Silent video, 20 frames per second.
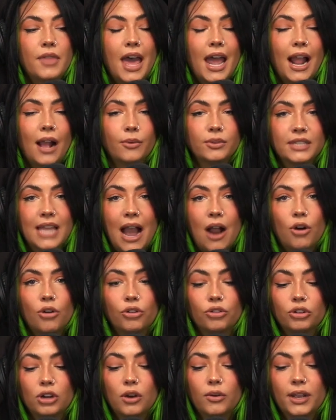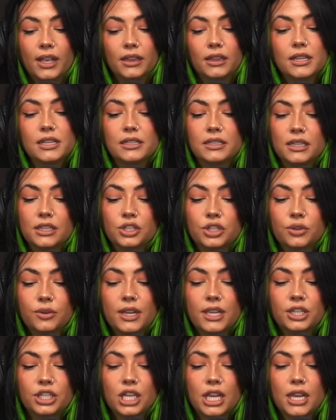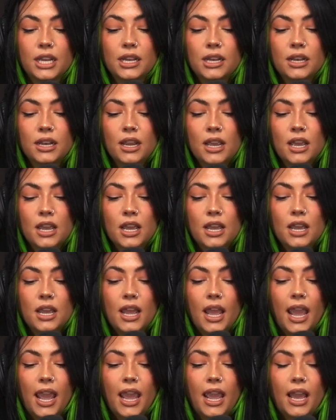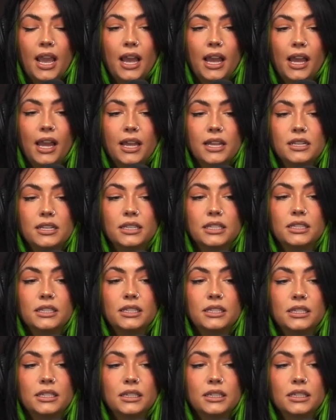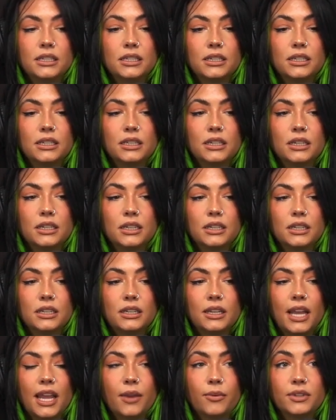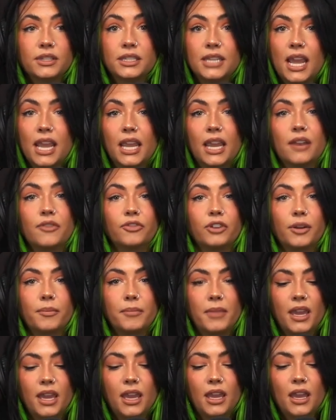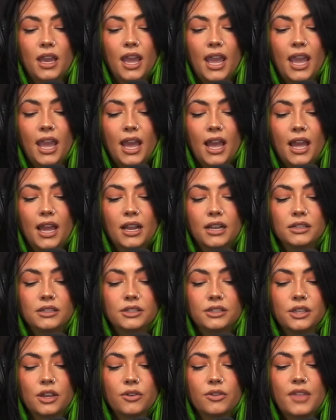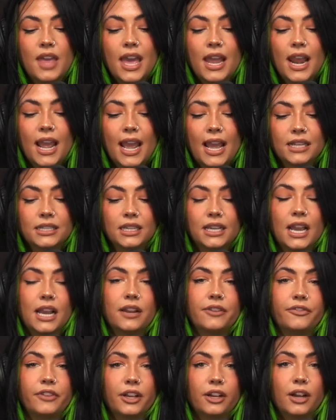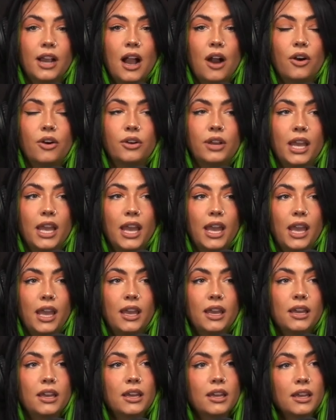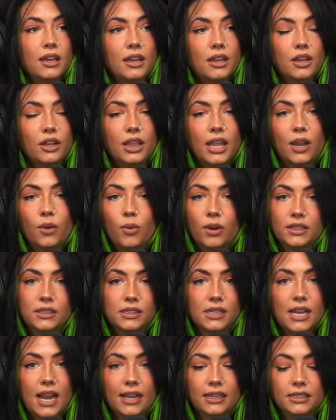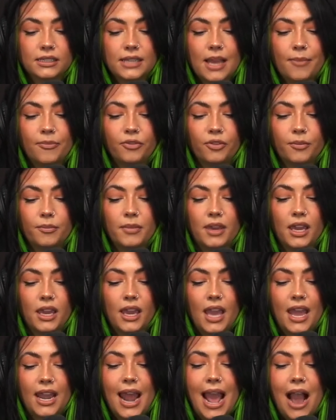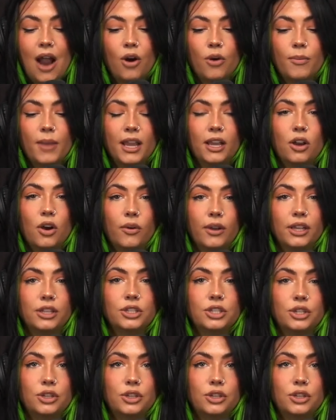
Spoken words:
I was outgrowing this situation. And it was taken from me. And so then I had to kind of figure out, okay, like what's the next step for me and how am I going